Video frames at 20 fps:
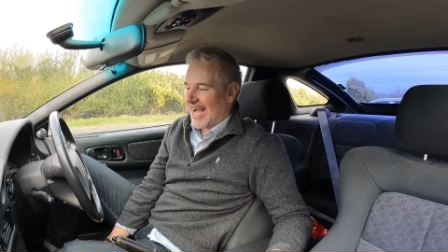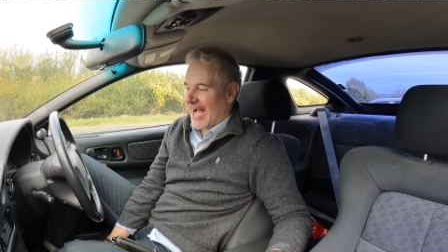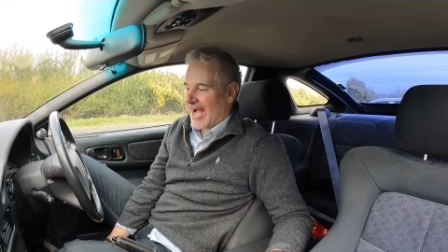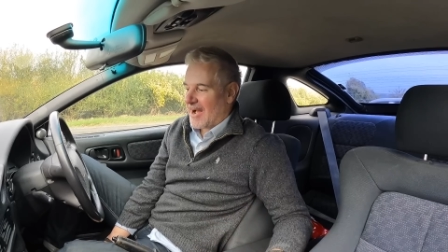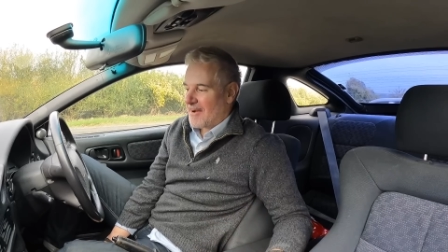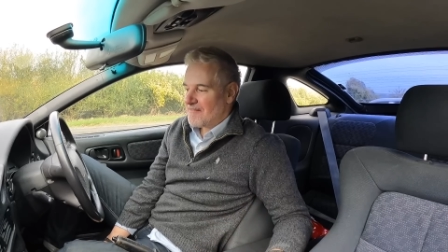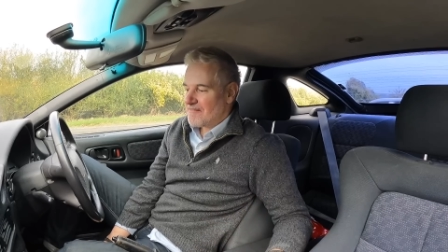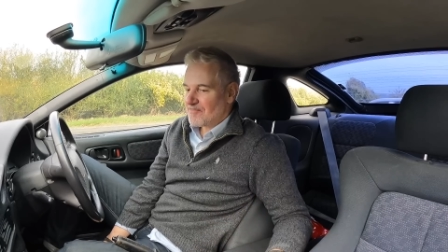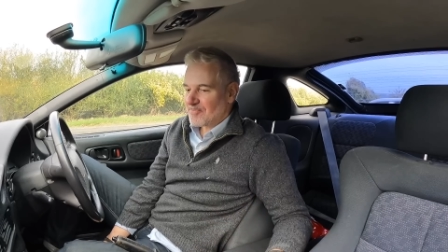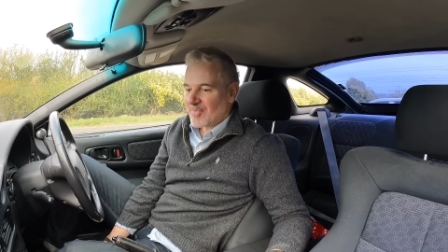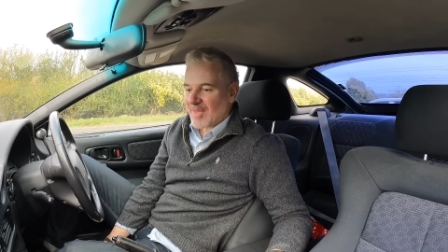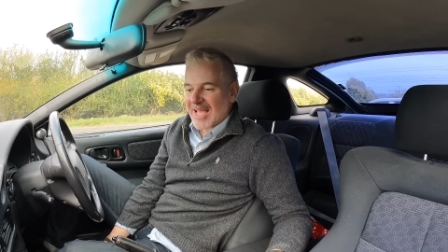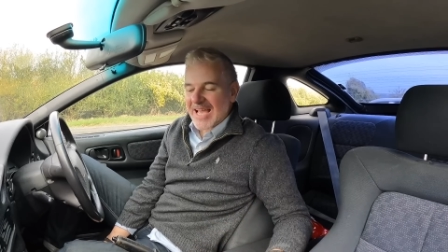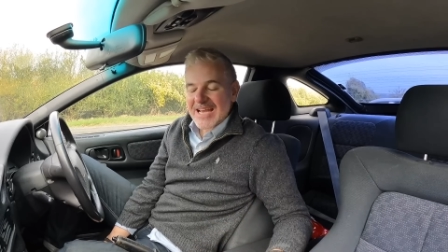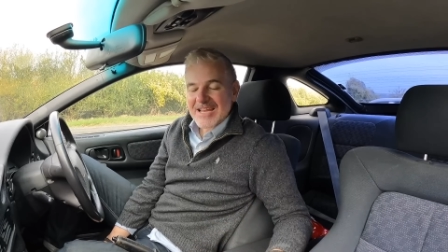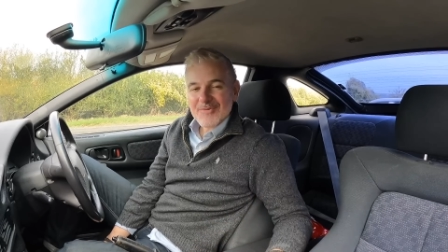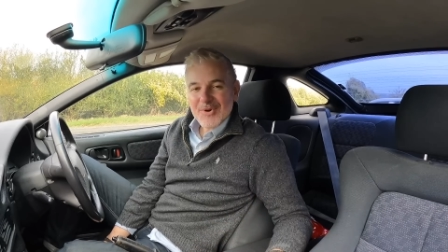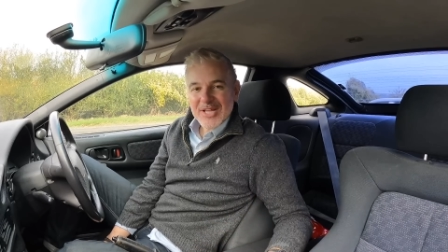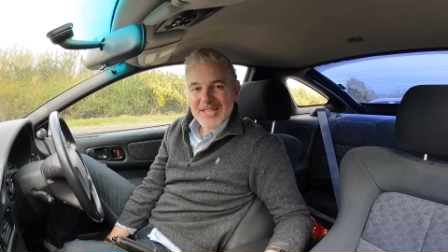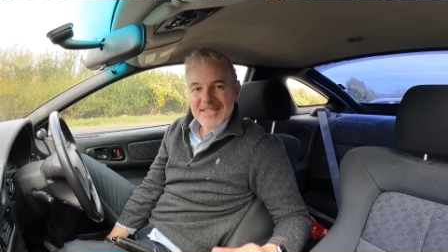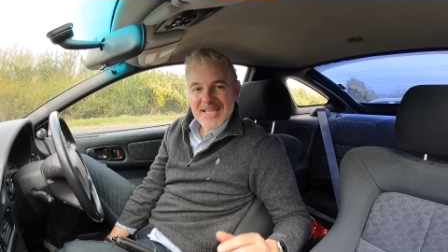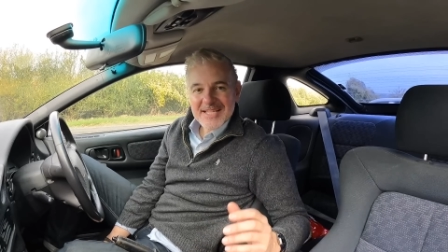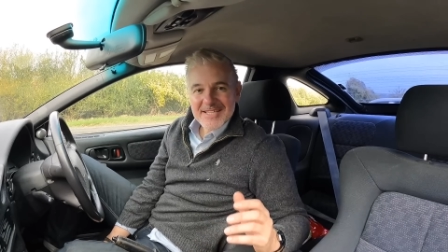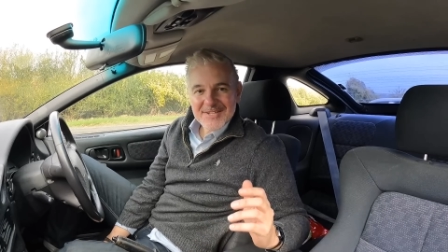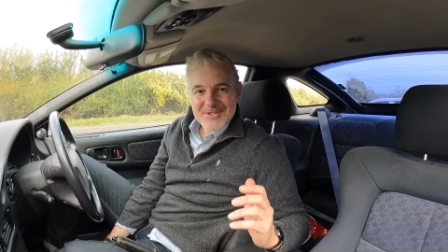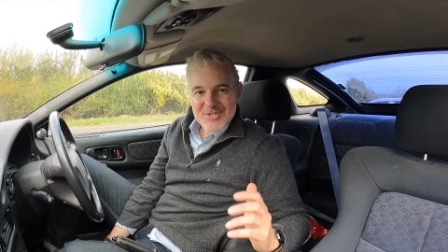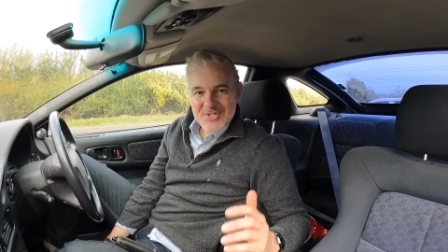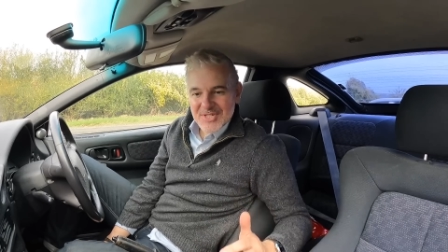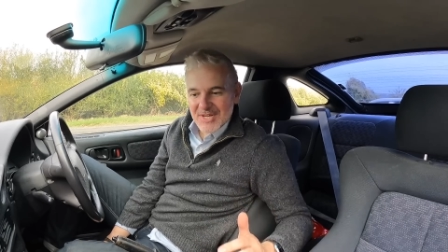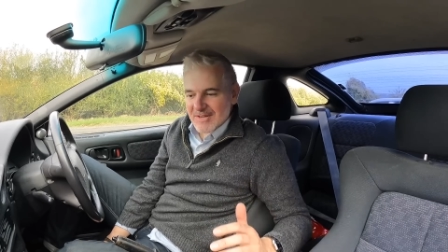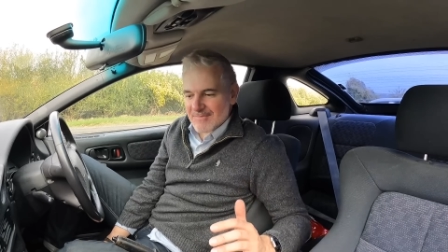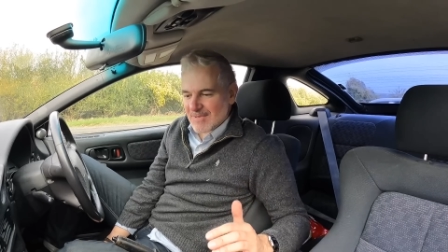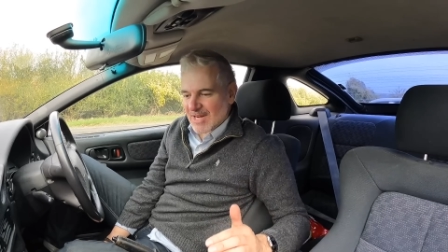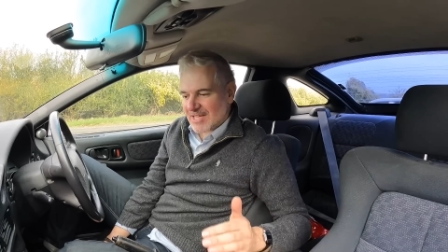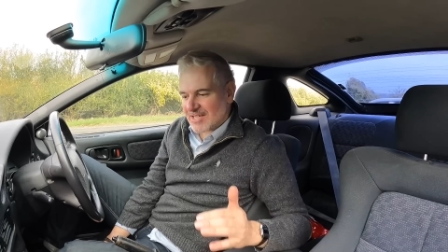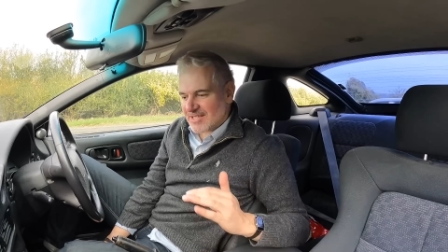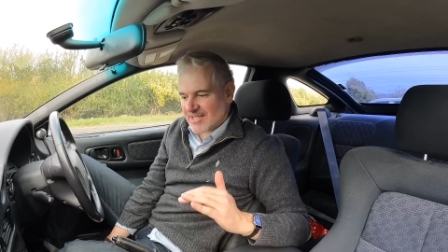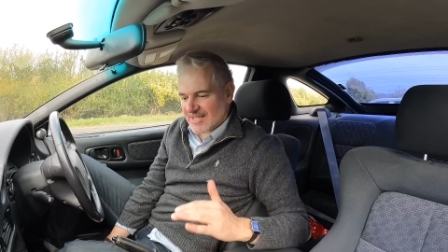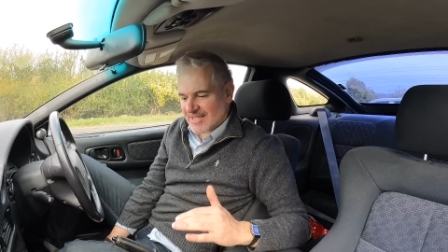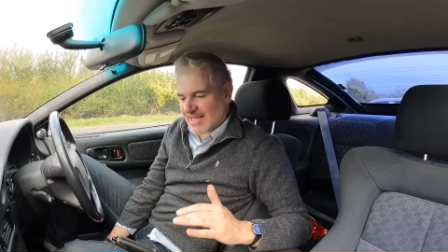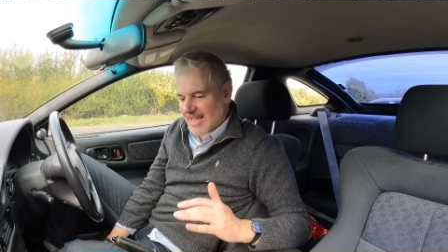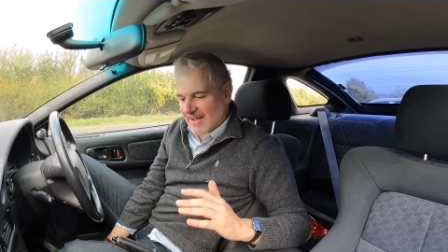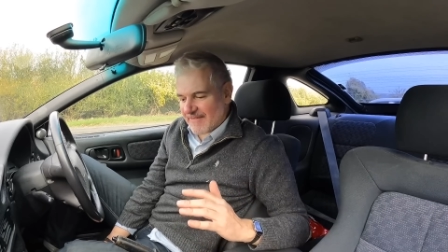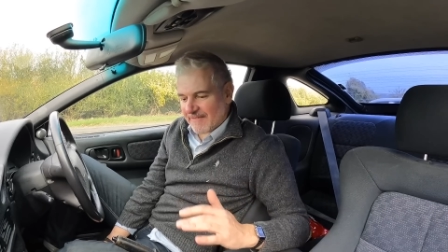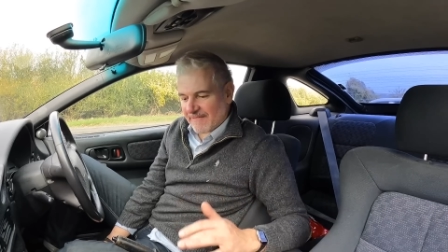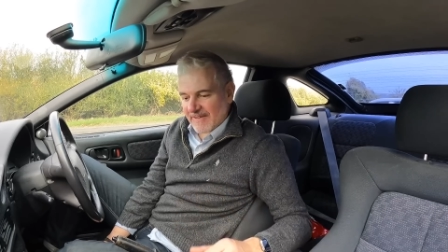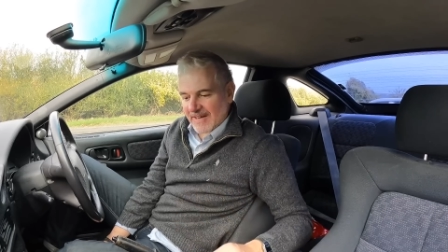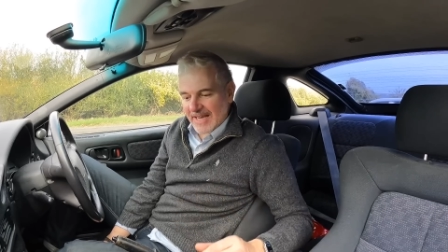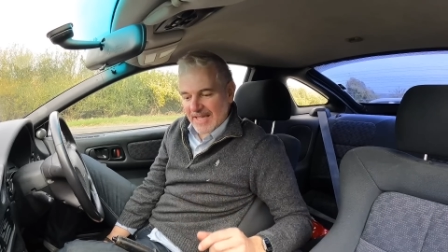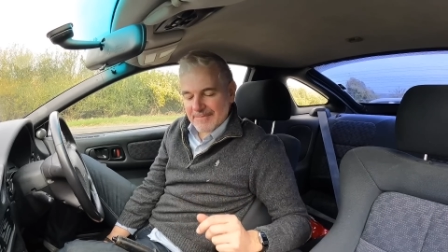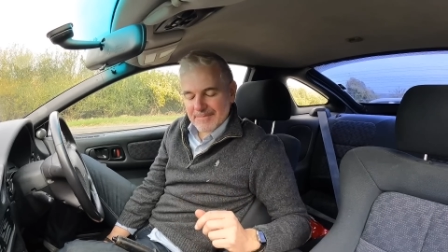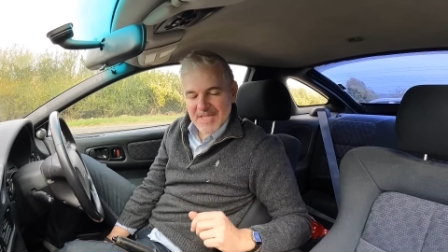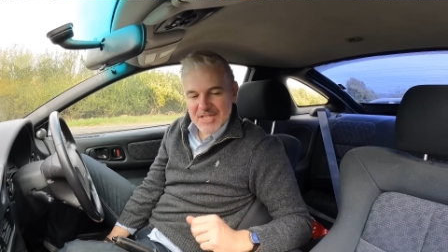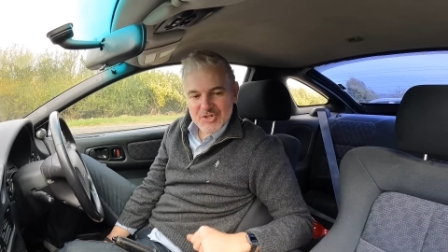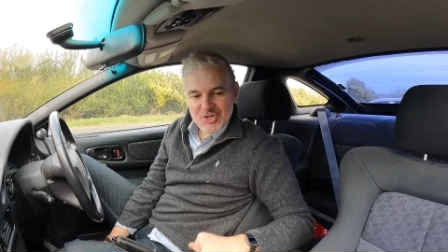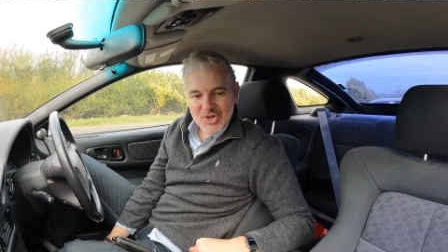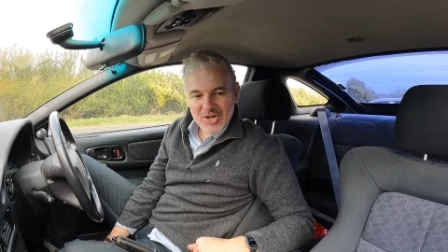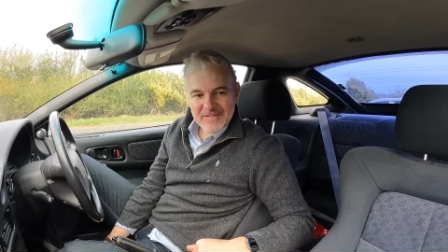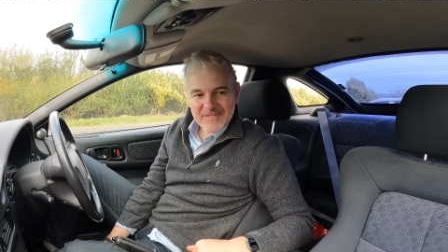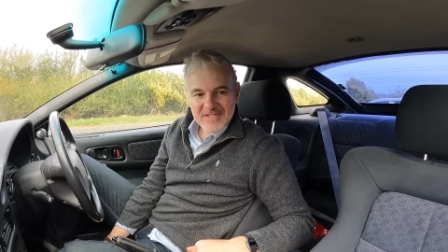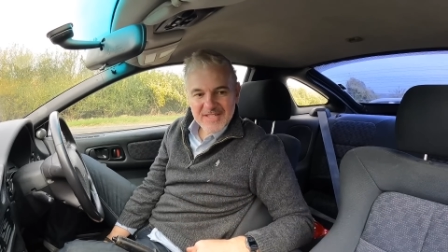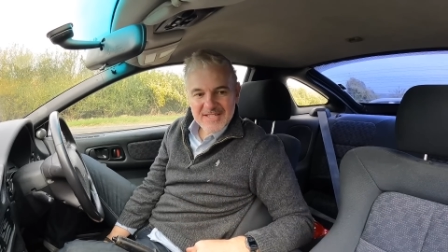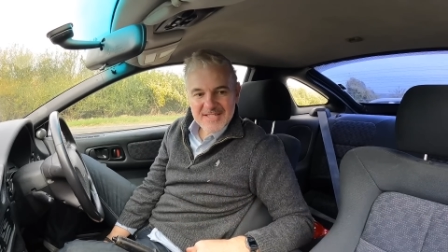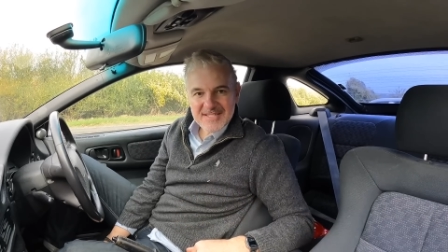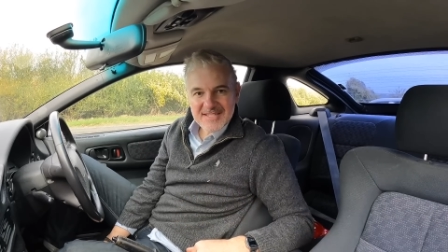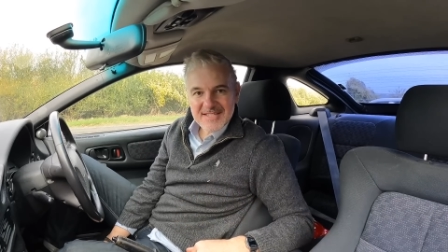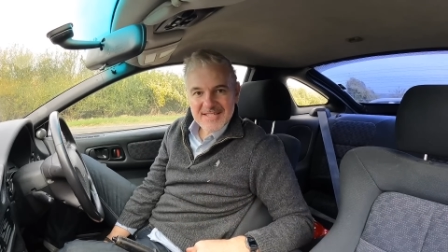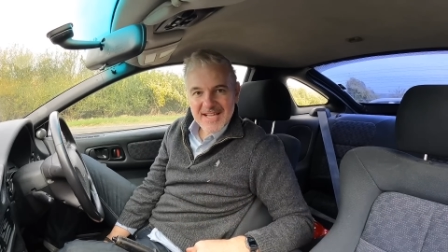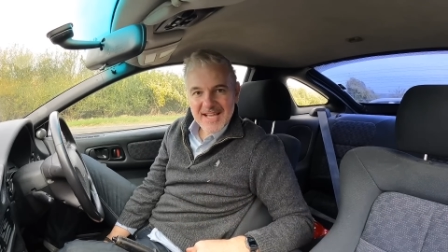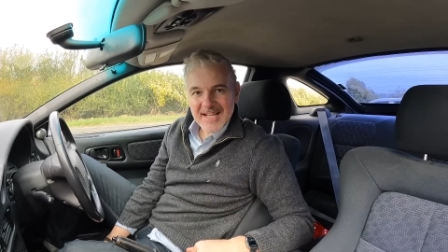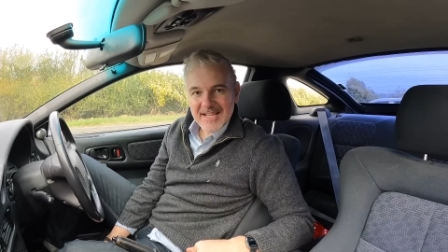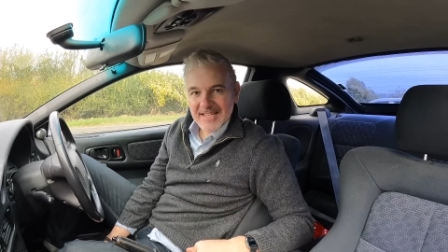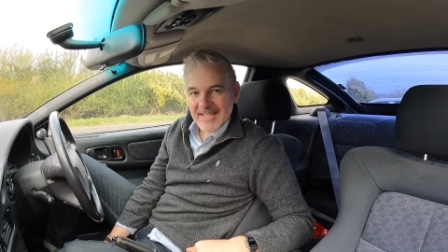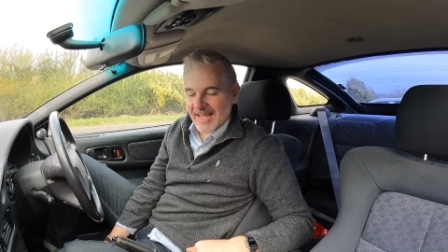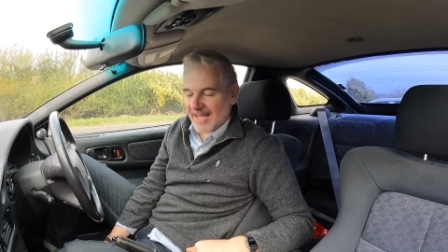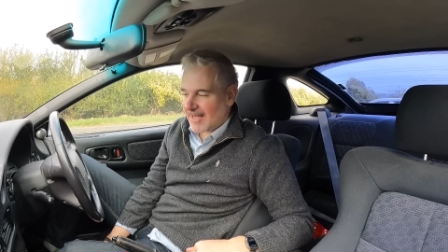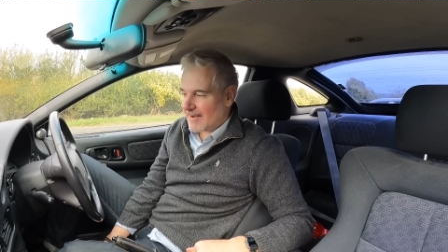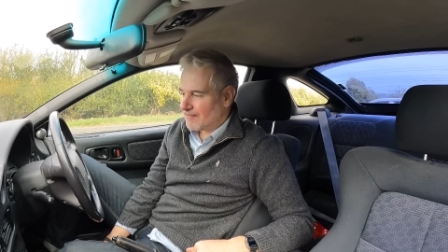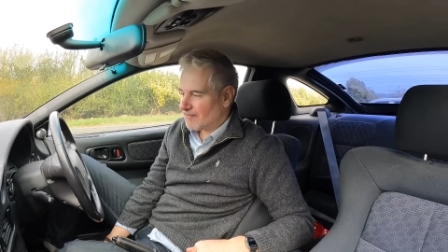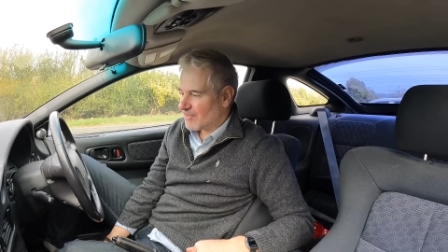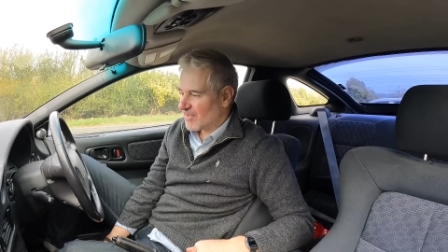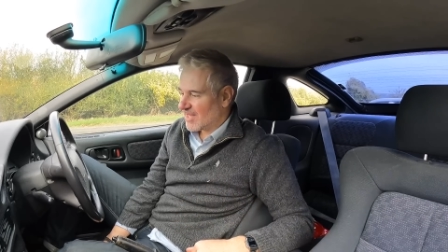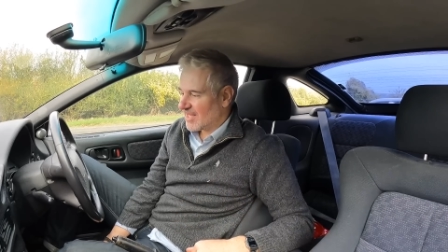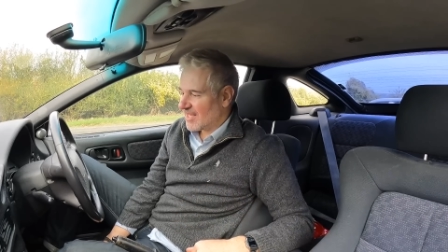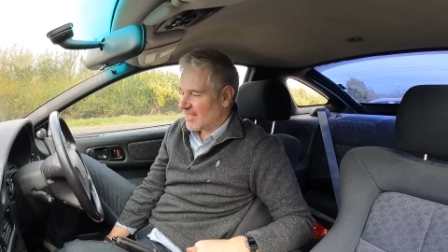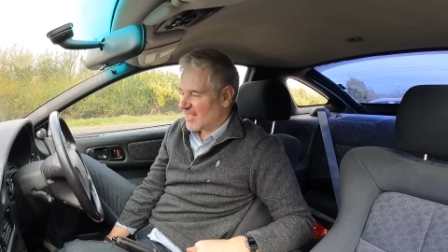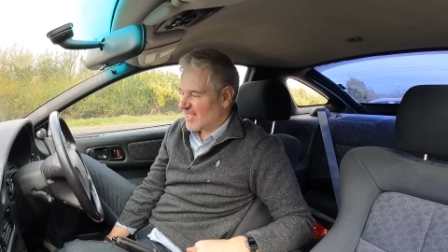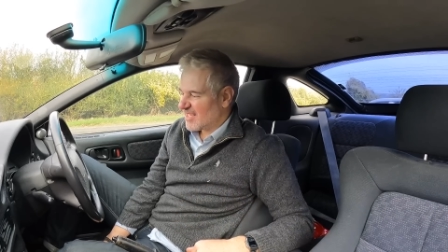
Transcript: Um, anyway, thank you so much to Dev for letting me drive this today. Um, th